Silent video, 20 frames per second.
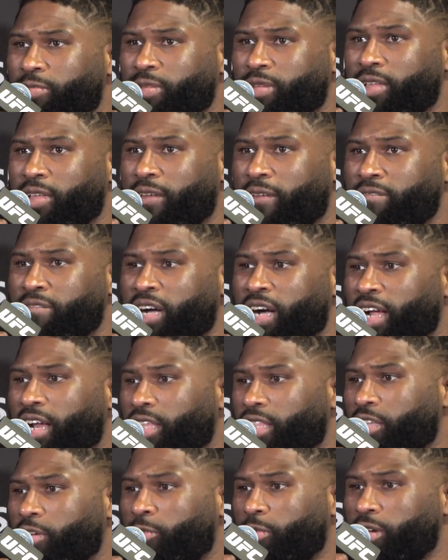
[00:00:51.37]
be
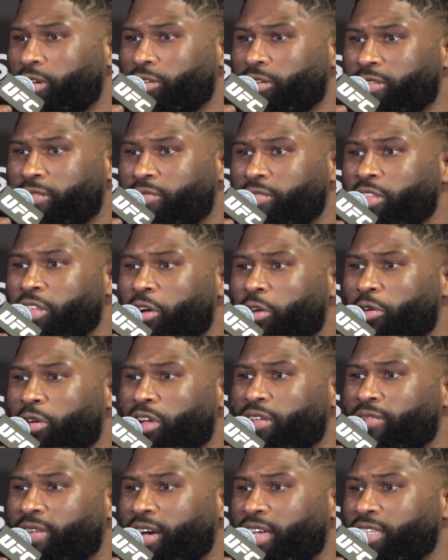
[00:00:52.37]
fighting the winner of
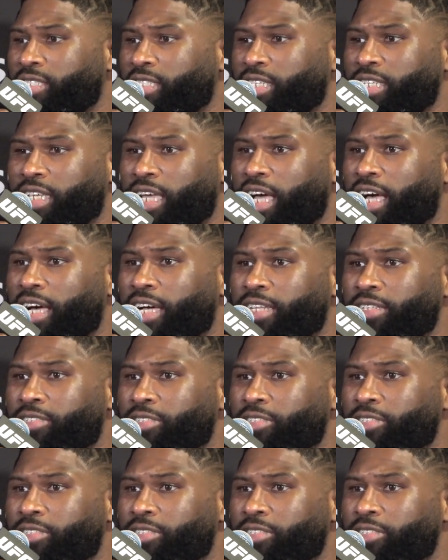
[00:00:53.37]
Tuivasa and Gon.